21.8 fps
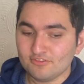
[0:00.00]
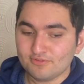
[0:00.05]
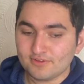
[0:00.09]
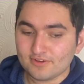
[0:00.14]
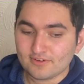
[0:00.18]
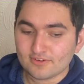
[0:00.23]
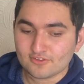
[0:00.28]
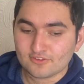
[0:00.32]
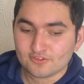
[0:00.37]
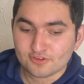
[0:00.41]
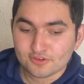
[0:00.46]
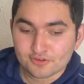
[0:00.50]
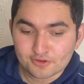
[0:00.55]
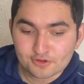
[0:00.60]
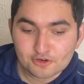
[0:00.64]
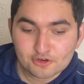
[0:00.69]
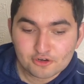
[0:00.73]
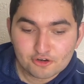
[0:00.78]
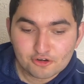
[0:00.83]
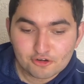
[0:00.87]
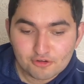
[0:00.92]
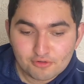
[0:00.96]
We've got two
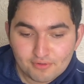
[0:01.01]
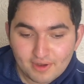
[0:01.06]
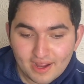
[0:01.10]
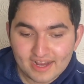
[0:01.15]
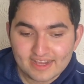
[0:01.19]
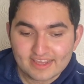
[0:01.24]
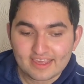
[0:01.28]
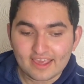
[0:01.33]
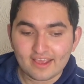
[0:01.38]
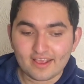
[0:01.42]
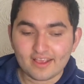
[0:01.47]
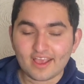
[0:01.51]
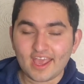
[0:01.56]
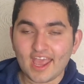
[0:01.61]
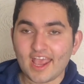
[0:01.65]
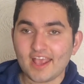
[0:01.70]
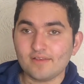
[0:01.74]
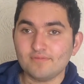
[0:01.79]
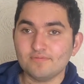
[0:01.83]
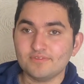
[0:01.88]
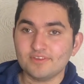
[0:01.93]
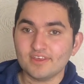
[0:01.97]
cracking
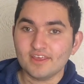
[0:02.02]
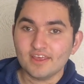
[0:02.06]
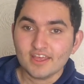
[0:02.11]
games